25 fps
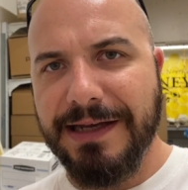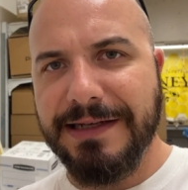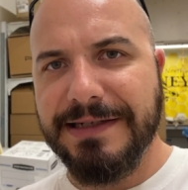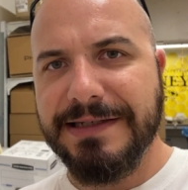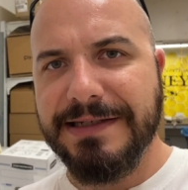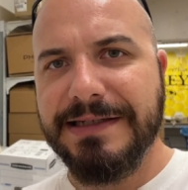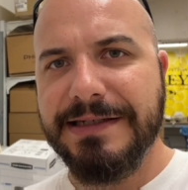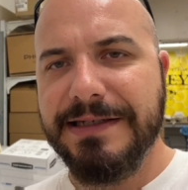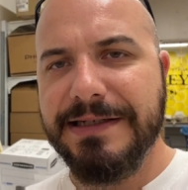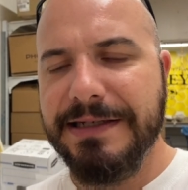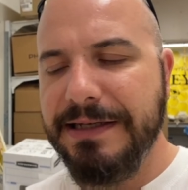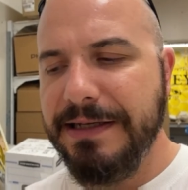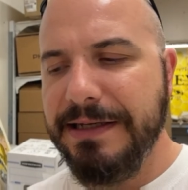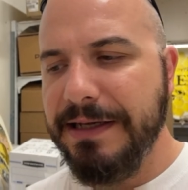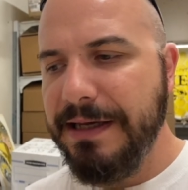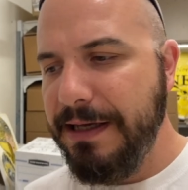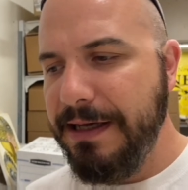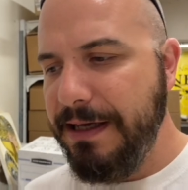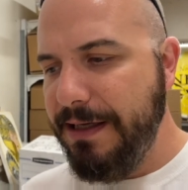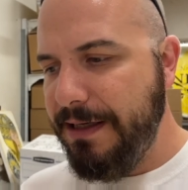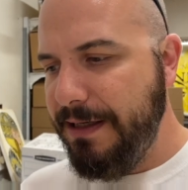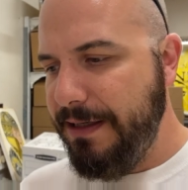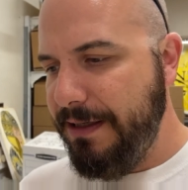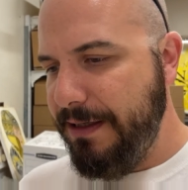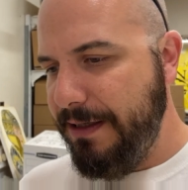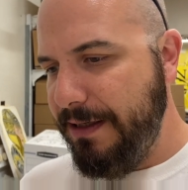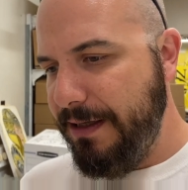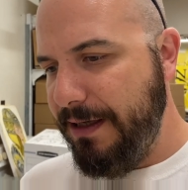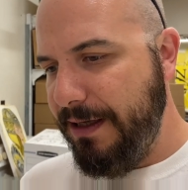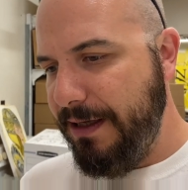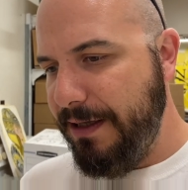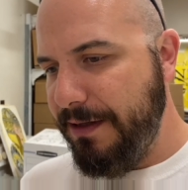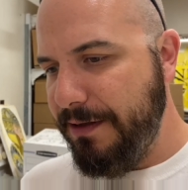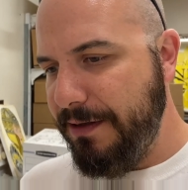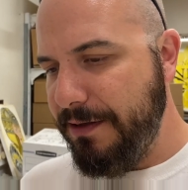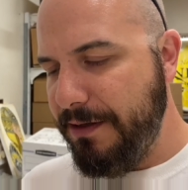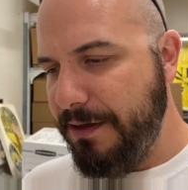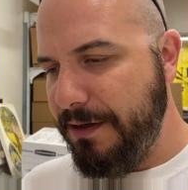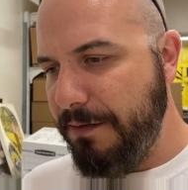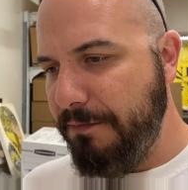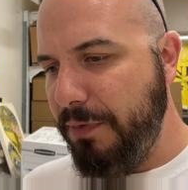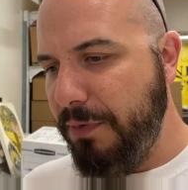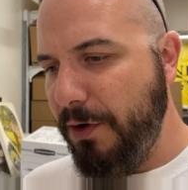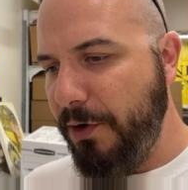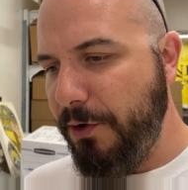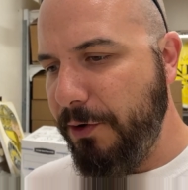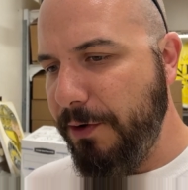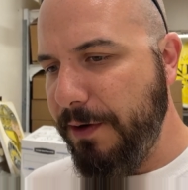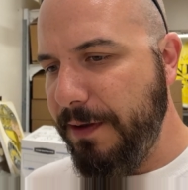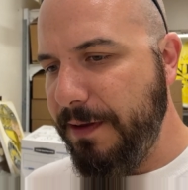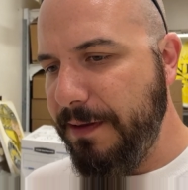of see uh, the component.